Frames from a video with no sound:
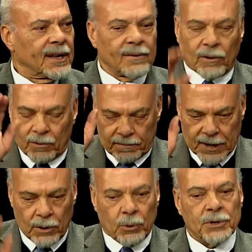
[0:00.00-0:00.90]
or
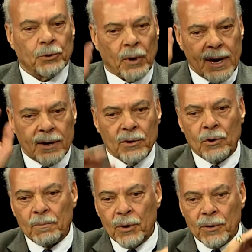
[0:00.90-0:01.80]
which way do
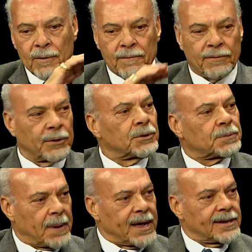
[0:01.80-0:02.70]
you move through
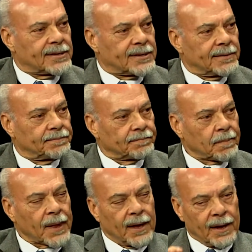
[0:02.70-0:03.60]
space.
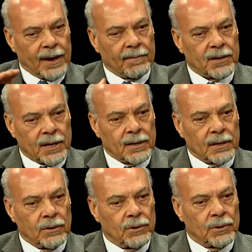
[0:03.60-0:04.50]
And everything that
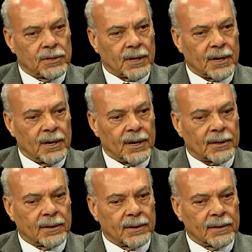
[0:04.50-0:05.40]
you do as a
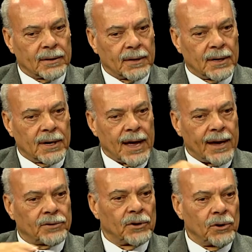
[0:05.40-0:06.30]
conductor
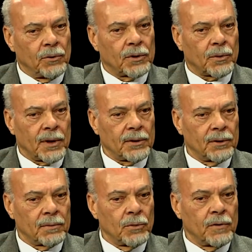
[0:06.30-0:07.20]
has to do with whether
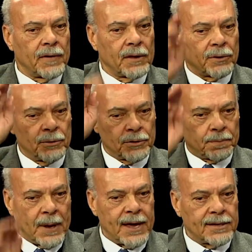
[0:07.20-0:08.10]
you're moving through
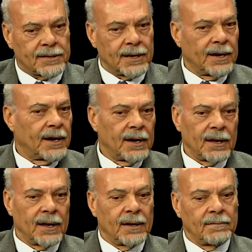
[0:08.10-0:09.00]
space
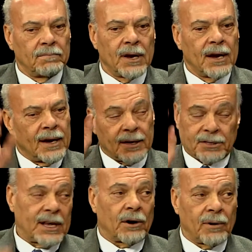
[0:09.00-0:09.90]
in
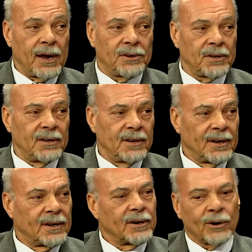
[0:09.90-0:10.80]
acceleration
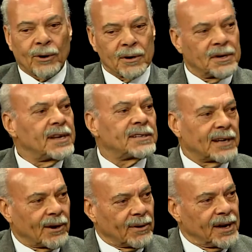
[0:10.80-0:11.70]
or
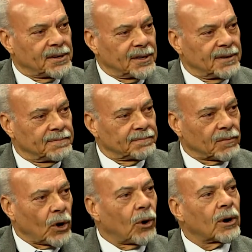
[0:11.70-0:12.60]
deceleration
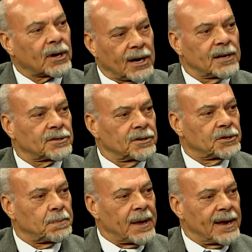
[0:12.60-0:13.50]
or constant
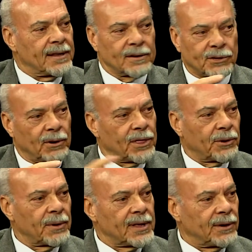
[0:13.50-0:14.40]
speed. There's only
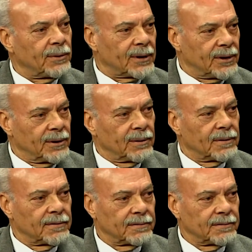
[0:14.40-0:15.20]
3 that you can do.